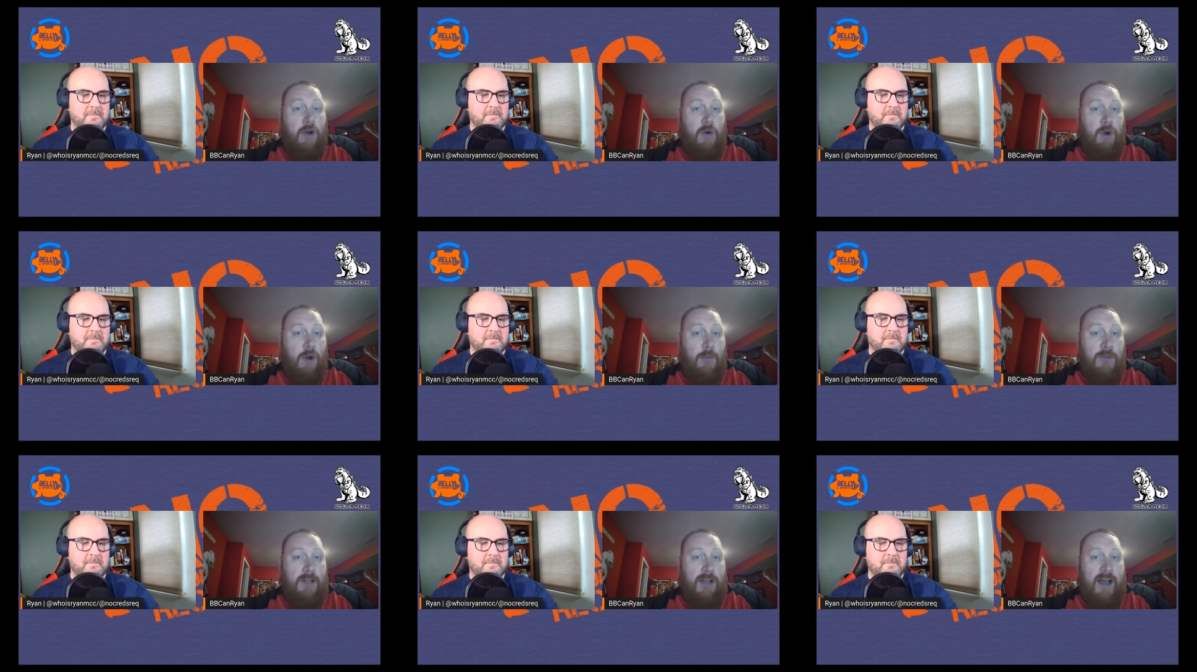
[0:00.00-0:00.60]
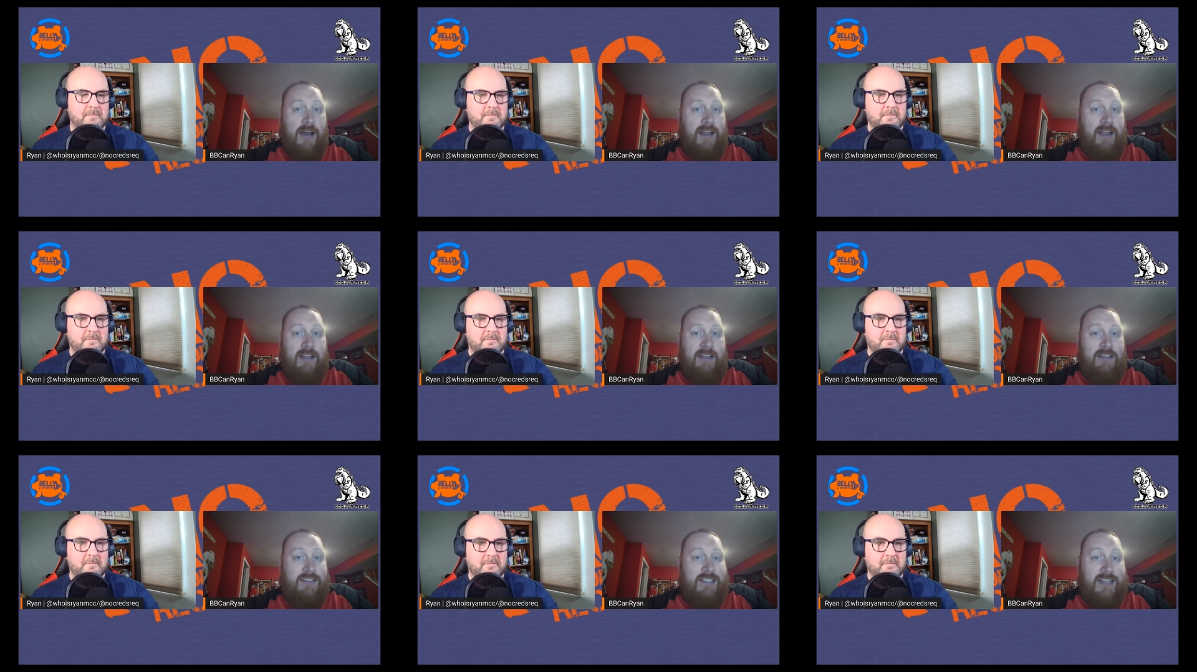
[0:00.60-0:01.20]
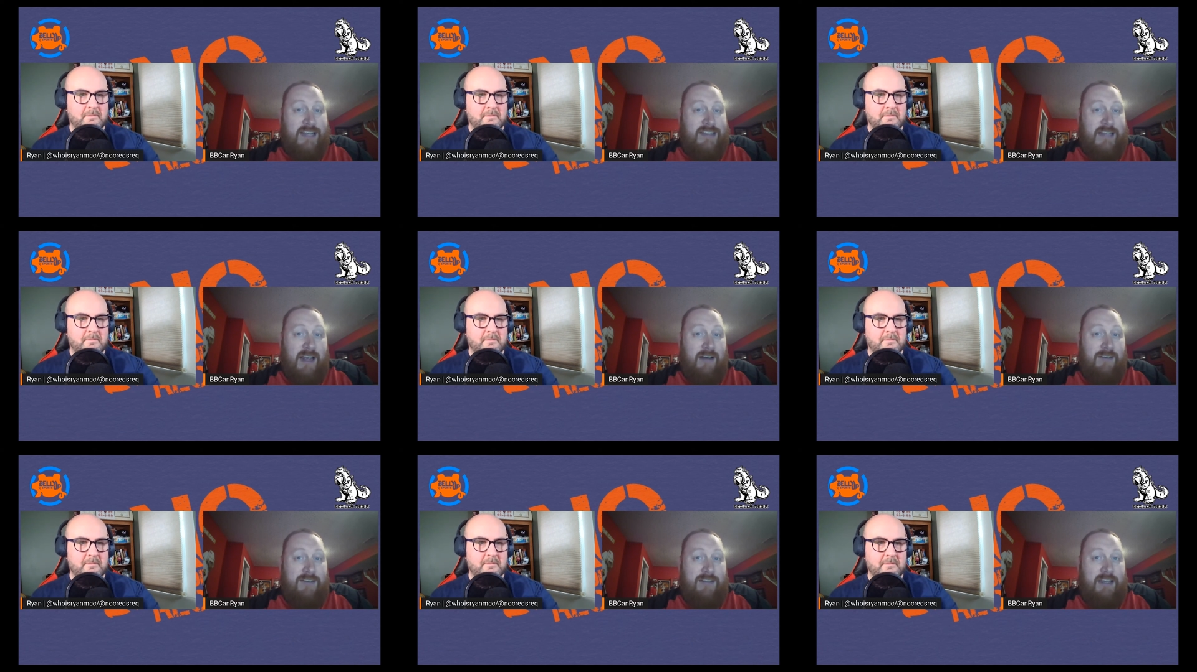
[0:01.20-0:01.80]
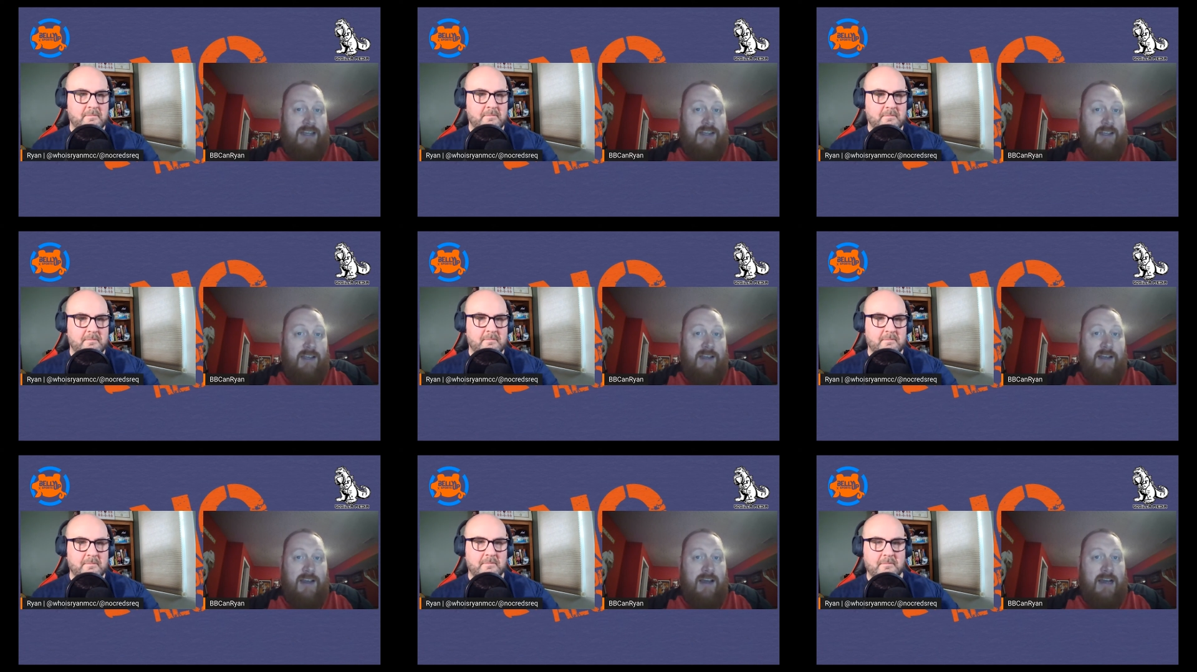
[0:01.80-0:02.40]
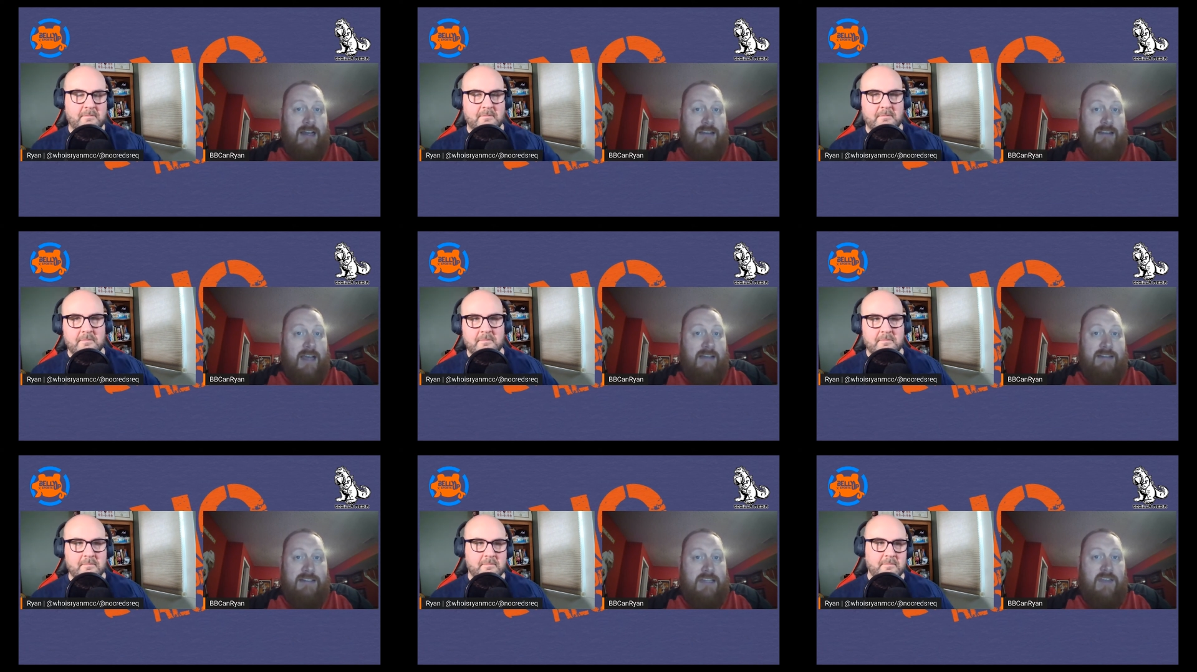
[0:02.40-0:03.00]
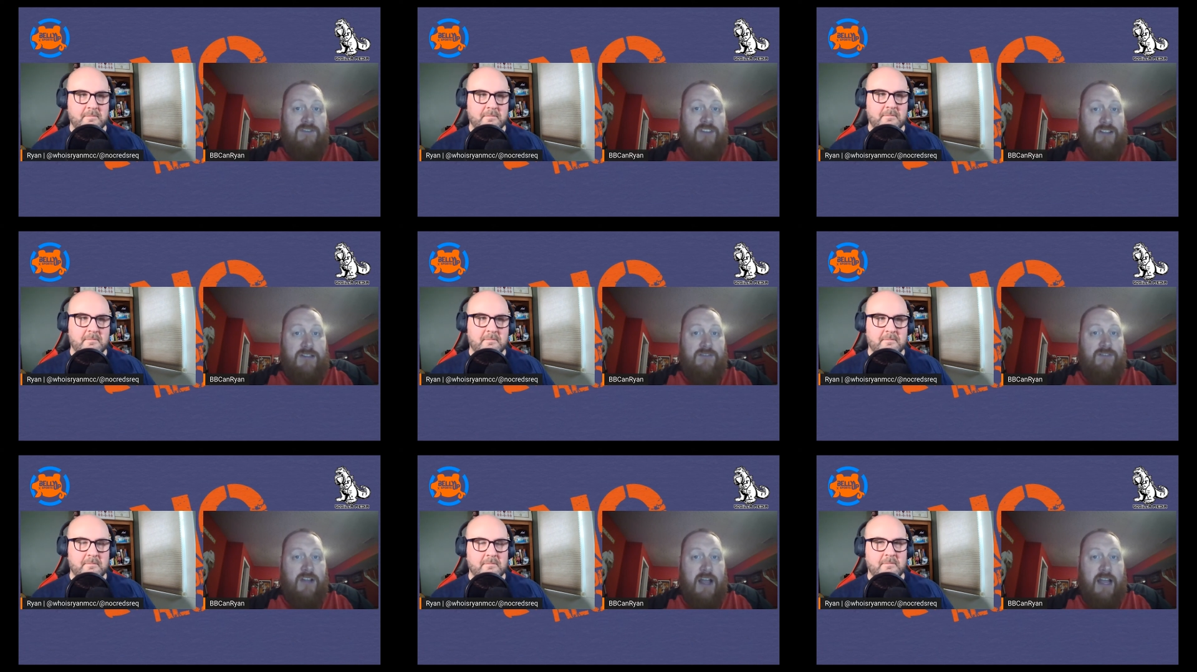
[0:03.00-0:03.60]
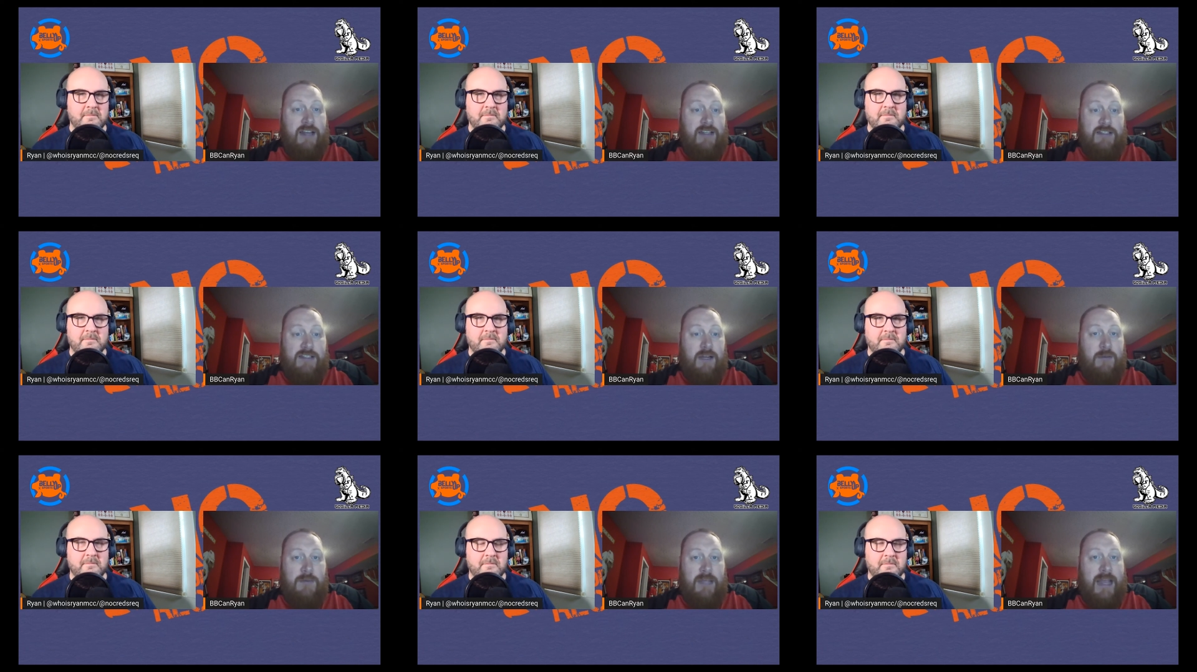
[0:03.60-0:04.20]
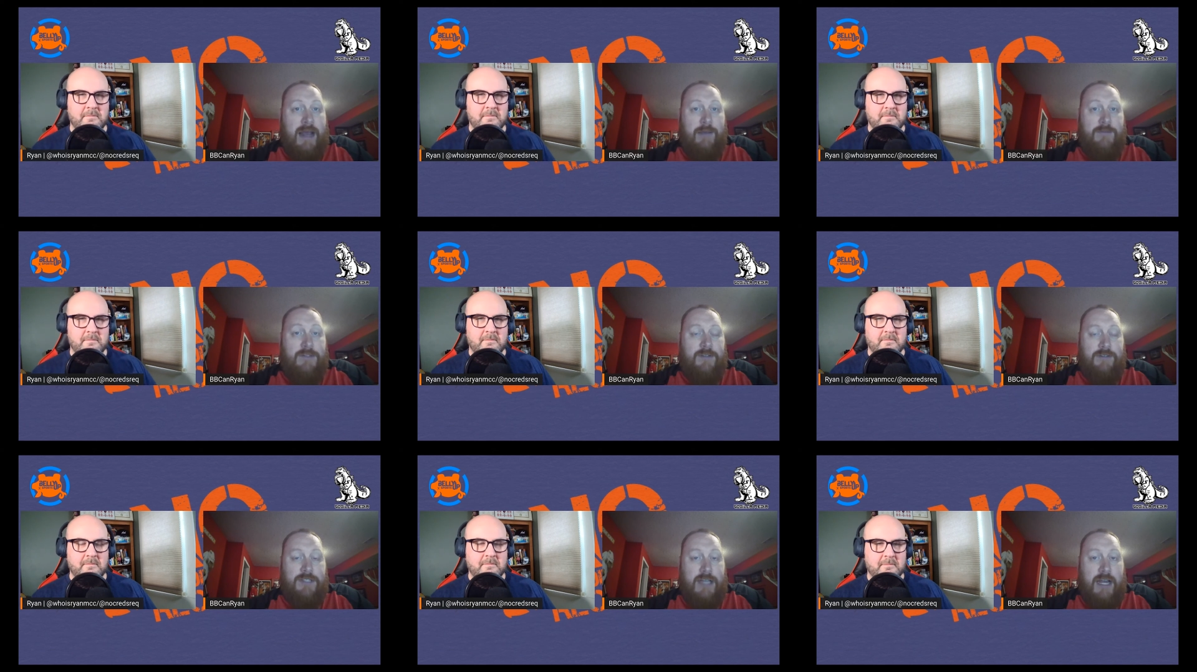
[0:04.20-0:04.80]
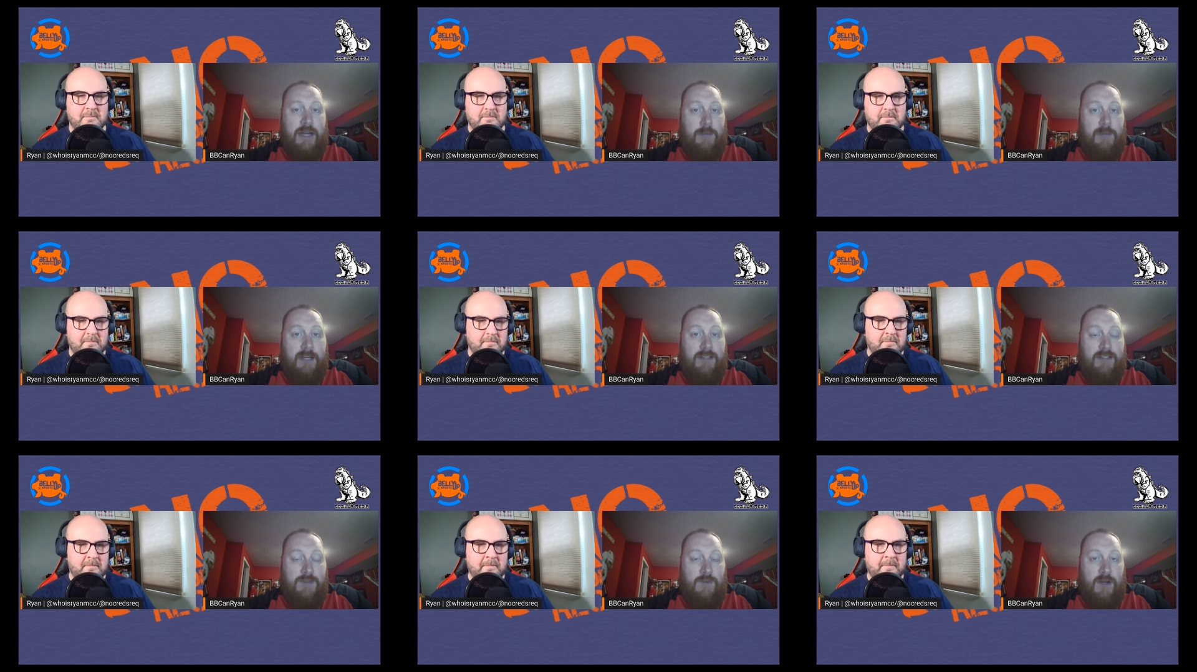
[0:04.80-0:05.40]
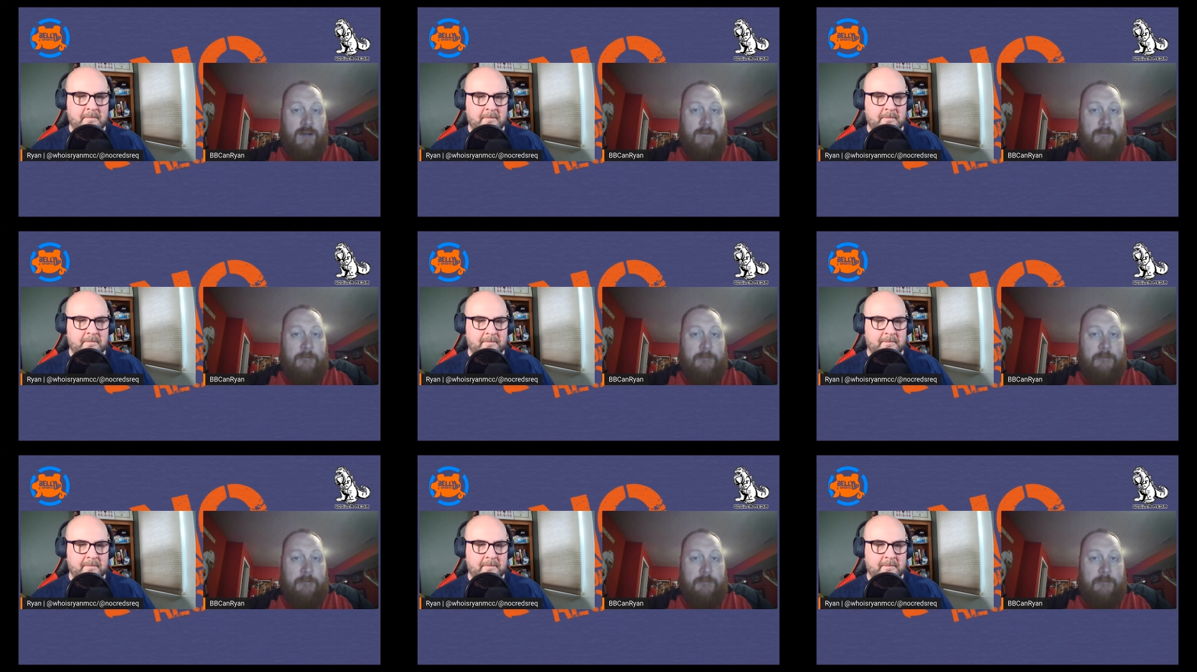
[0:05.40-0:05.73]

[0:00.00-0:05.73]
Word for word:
Speaker 1: Oromolade stays healthy. That defensive line is going to be absolute dynamite as well.